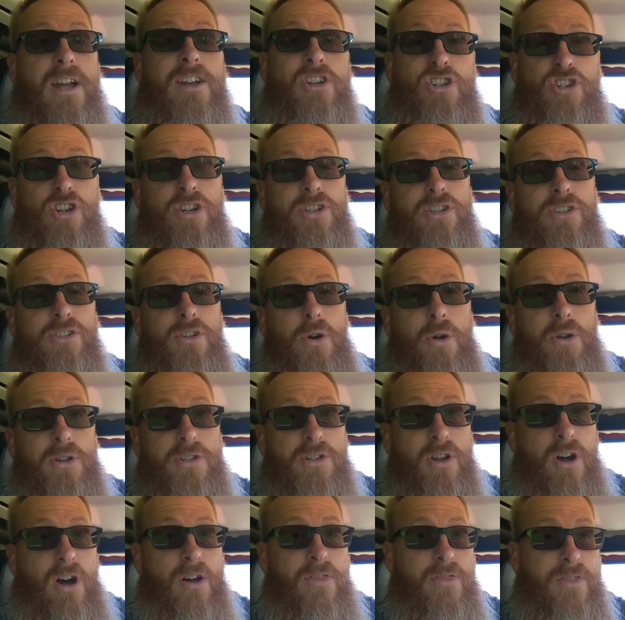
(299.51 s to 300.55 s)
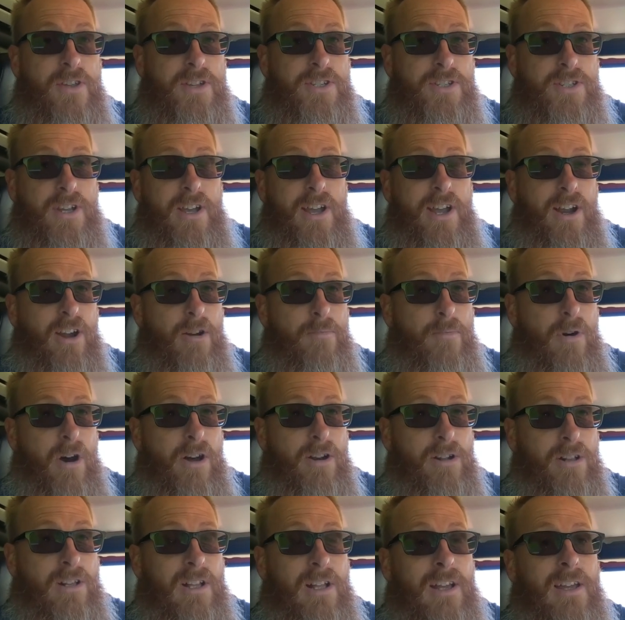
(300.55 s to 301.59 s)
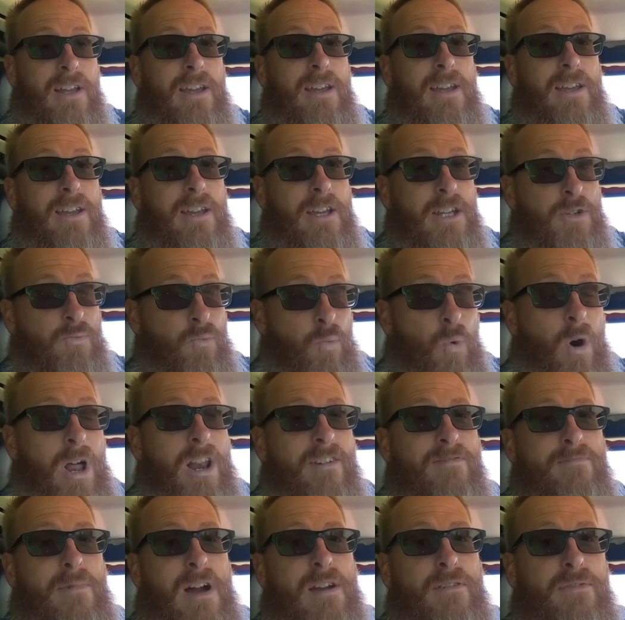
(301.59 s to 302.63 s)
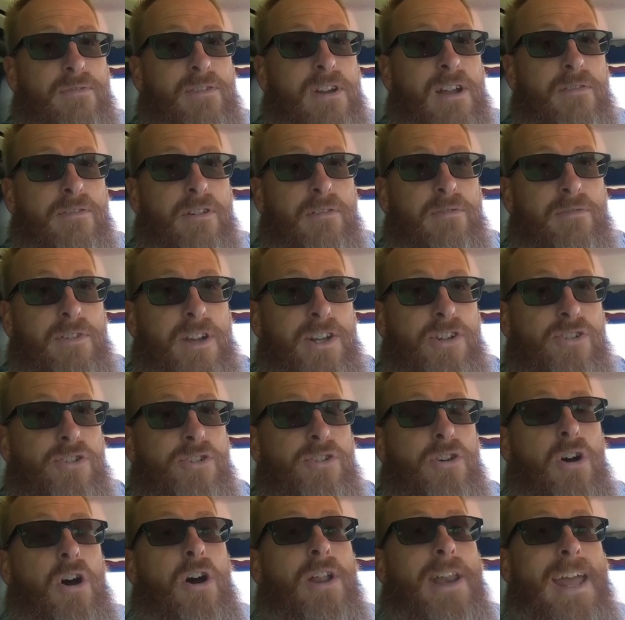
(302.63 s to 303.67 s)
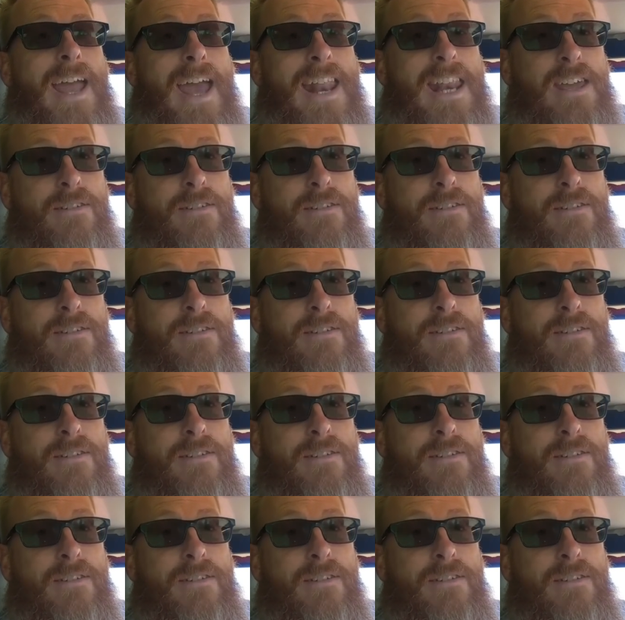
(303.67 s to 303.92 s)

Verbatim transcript: just noticed on this Sahara model is one of my favorite features on any